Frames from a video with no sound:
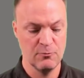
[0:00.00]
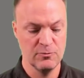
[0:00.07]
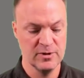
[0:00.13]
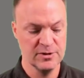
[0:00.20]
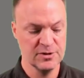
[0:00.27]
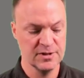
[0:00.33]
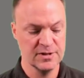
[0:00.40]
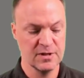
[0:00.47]
and
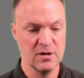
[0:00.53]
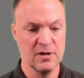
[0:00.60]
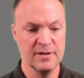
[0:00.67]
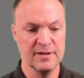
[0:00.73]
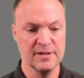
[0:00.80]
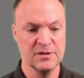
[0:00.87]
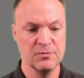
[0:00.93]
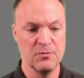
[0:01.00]
we'll just
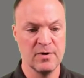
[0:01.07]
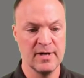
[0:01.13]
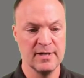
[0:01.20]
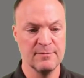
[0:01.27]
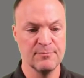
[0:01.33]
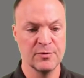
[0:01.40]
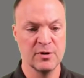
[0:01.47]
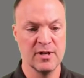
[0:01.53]
call this
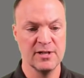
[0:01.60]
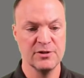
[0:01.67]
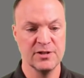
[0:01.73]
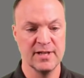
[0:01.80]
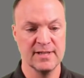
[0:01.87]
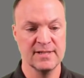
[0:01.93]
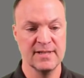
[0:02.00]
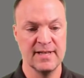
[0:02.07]
one
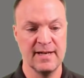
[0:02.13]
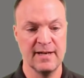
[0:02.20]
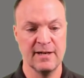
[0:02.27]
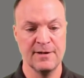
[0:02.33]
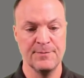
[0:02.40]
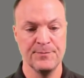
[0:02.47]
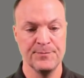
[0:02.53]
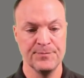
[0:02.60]
projects
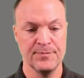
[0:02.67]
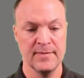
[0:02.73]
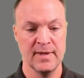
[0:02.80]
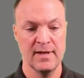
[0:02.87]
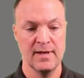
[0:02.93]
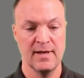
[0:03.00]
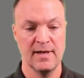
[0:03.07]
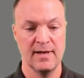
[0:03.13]
here,
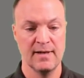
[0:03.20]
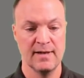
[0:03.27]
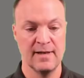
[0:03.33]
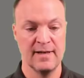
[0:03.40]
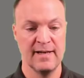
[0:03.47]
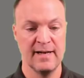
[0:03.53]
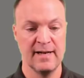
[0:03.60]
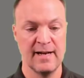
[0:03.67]

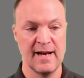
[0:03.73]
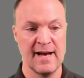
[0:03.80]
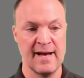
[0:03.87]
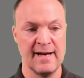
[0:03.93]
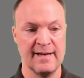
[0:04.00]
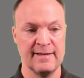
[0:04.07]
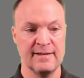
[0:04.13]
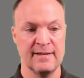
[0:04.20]
and hit
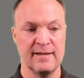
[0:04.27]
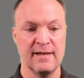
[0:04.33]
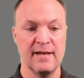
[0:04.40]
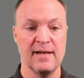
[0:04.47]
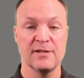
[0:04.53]
add.